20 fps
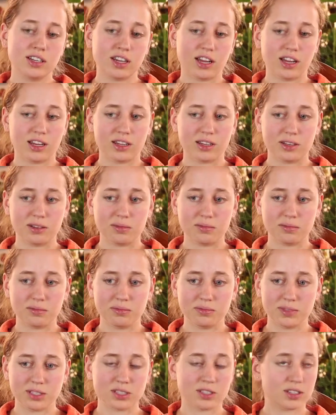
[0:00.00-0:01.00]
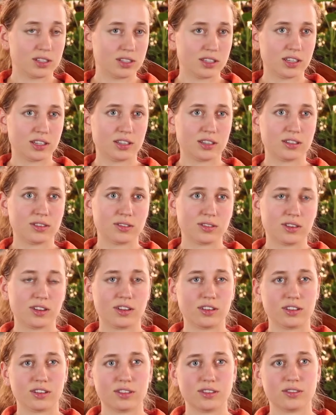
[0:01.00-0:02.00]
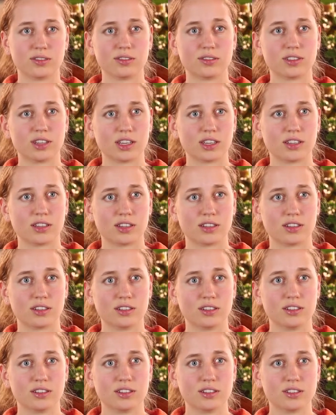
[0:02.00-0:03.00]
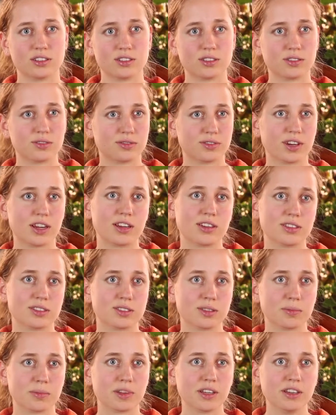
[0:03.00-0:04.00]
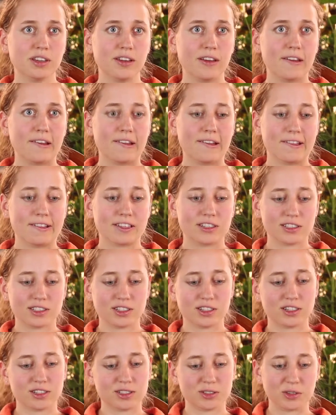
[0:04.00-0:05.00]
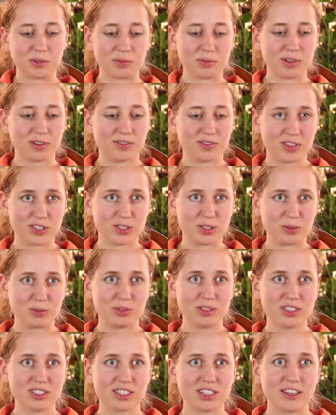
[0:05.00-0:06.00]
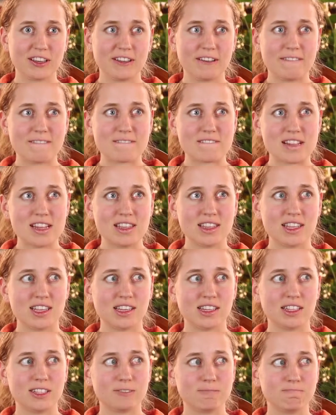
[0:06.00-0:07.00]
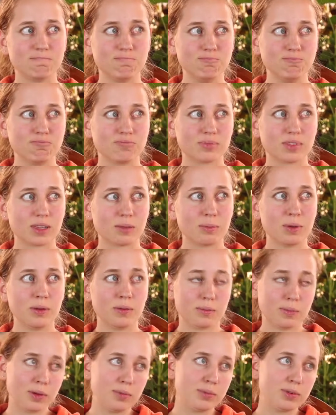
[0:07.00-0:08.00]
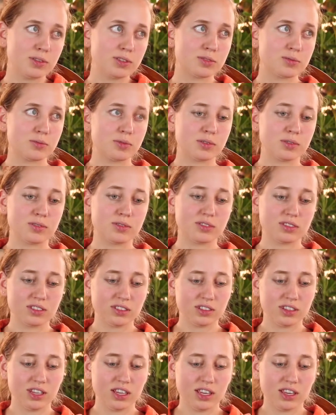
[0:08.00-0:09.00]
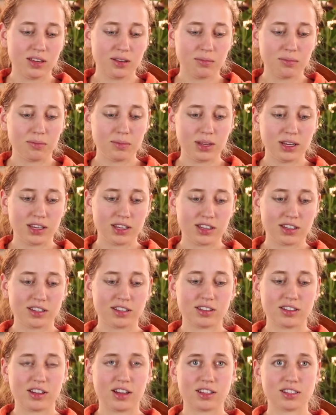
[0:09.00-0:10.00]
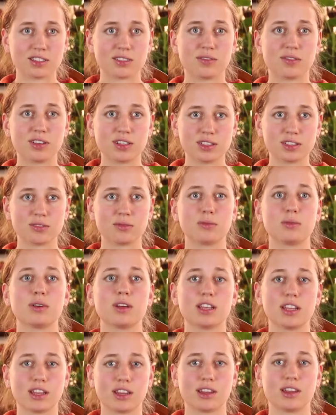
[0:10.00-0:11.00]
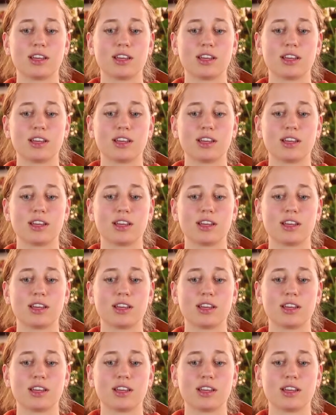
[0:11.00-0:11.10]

so I think you call it like a stir fry or something, just an assortment of vegetables. And then members will make lots of things with,